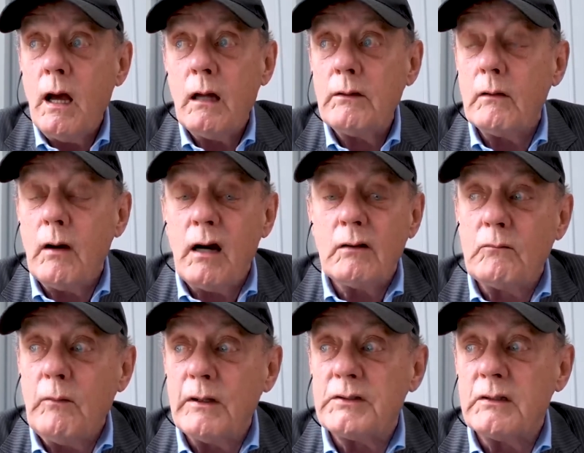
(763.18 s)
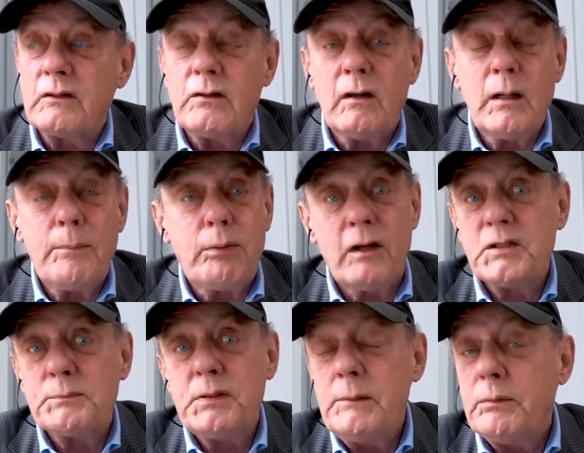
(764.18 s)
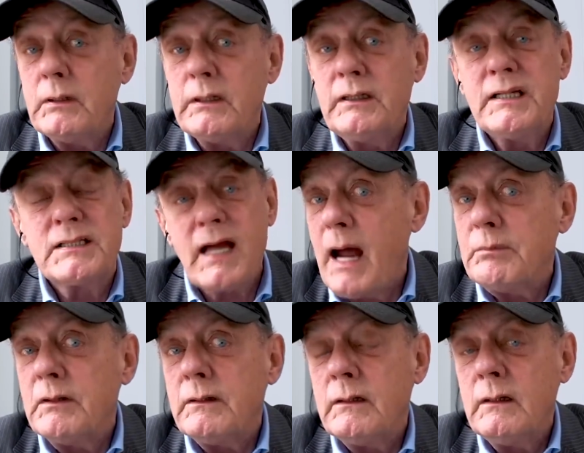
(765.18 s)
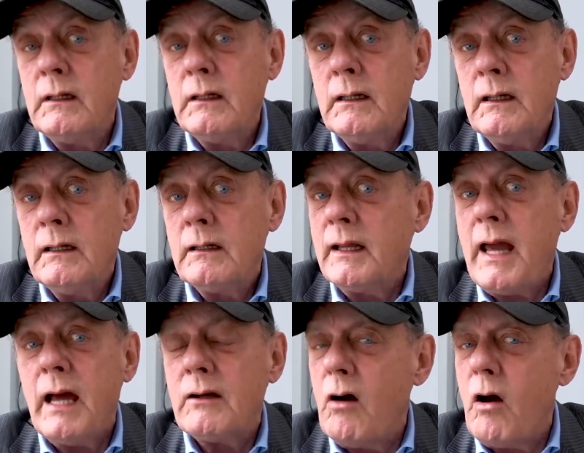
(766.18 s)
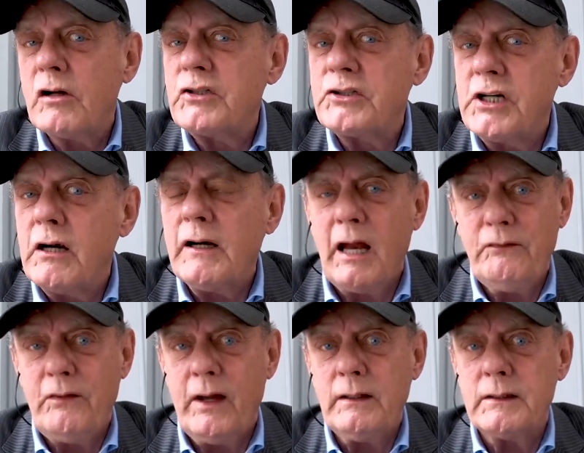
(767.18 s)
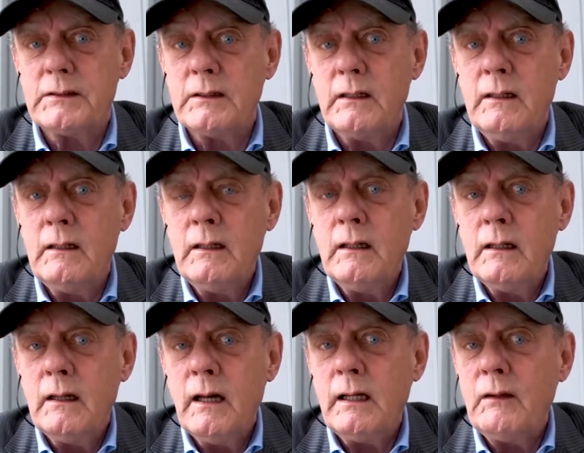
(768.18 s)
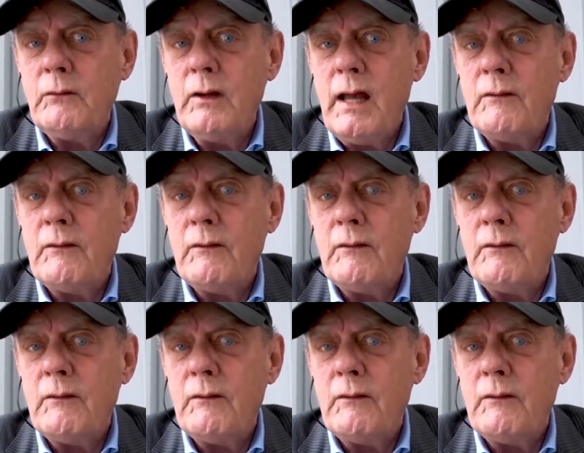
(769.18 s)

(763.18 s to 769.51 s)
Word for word: there are, 30-plus people in his cabinet? They can't all share that fantasy. And if